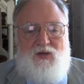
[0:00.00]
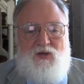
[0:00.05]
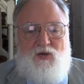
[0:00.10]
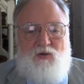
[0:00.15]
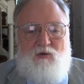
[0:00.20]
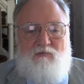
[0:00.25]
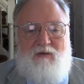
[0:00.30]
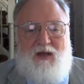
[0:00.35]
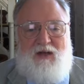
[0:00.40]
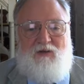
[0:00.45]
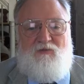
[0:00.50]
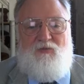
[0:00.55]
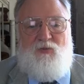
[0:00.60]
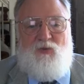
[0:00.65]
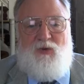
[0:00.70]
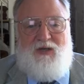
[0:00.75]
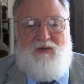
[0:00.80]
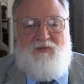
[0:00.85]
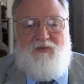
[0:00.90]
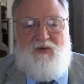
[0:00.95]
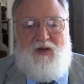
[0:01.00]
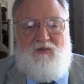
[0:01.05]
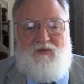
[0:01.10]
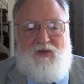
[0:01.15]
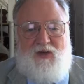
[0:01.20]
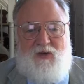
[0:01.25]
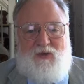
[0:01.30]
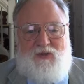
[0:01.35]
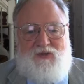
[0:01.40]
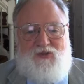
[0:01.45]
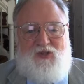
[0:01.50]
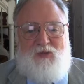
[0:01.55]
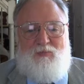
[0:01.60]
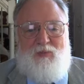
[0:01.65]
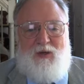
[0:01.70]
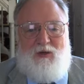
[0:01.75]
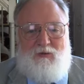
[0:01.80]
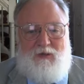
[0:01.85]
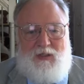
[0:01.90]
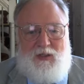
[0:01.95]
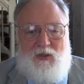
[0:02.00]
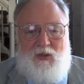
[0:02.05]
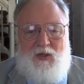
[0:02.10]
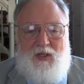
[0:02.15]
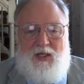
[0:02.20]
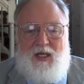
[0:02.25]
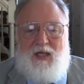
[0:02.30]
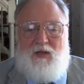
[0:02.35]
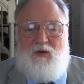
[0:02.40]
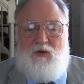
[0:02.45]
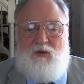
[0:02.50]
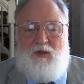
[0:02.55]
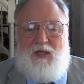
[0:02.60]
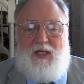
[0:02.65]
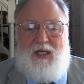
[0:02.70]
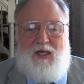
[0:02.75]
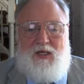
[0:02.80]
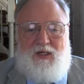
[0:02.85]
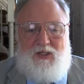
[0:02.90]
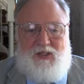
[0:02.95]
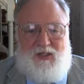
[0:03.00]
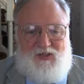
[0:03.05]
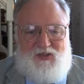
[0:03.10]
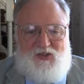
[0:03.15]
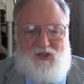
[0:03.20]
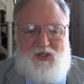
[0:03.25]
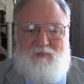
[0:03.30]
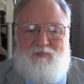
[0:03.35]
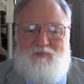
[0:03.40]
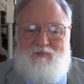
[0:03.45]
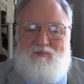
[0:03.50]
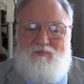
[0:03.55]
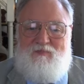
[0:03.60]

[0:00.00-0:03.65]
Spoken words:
to around $45 a barrel in early August.